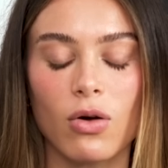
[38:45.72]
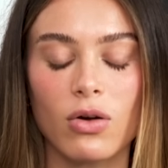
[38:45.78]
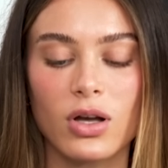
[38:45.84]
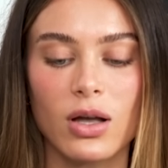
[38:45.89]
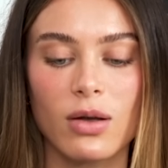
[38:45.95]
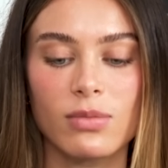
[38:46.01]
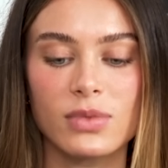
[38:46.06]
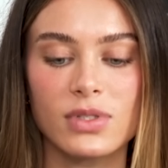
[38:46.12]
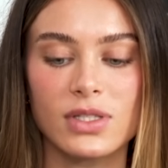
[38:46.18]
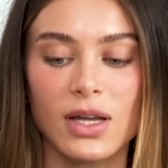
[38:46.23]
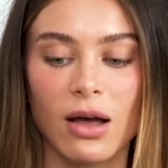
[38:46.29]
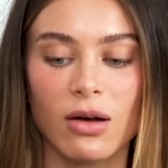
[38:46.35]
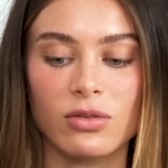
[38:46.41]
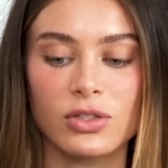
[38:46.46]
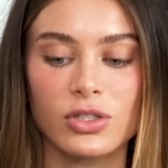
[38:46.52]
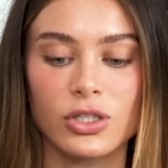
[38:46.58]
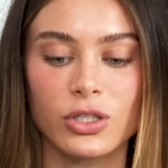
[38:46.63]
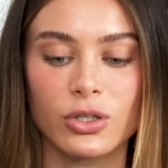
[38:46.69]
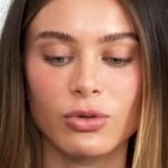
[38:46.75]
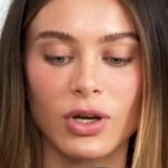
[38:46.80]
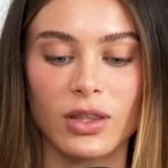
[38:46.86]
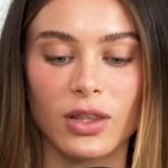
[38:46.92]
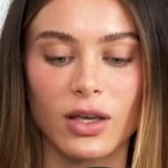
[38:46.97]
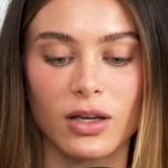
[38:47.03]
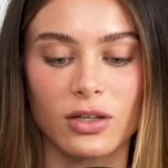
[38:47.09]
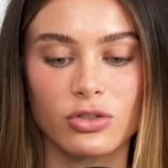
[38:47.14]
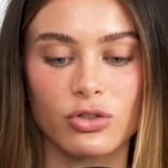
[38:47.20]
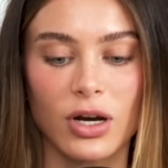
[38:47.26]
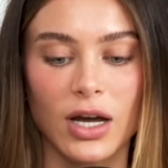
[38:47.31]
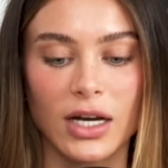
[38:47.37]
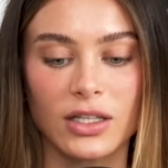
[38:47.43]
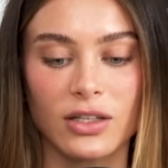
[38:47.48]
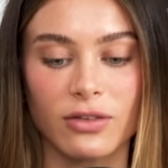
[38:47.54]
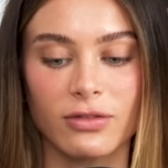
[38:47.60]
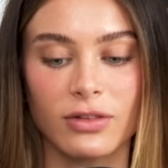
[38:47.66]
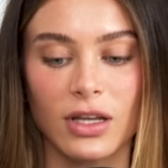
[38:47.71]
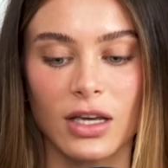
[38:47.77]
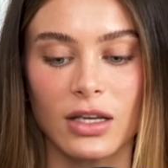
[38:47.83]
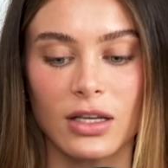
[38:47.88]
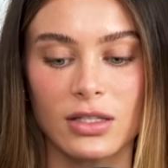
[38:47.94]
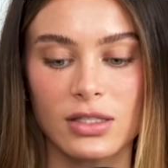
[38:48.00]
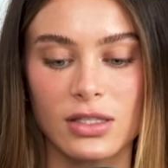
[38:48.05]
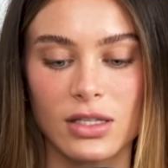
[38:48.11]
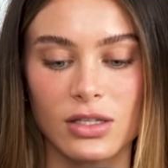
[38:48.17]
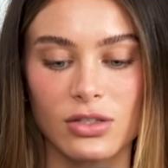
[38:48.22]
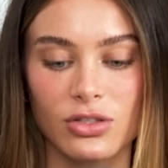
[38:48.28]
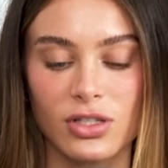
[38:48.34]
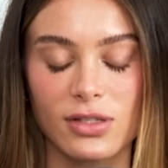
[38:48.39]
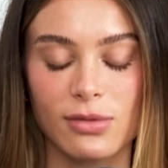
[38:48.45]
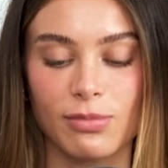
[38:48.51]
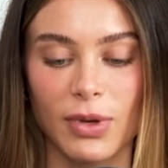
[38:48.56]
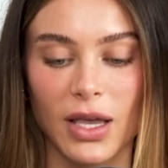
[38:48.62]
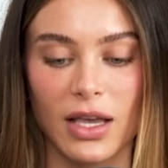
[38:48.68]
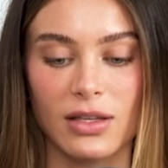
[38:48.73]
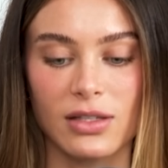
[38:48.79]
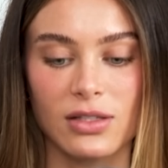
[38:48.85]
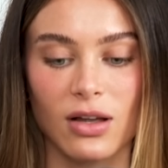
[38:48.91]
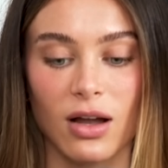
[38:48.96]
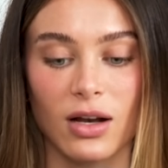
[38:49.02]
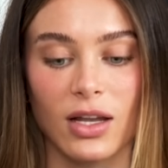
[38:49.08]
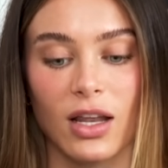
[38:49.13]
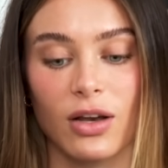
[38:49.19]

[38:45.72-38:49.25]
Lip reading: all comes down to, I think, attractiveness is just based on,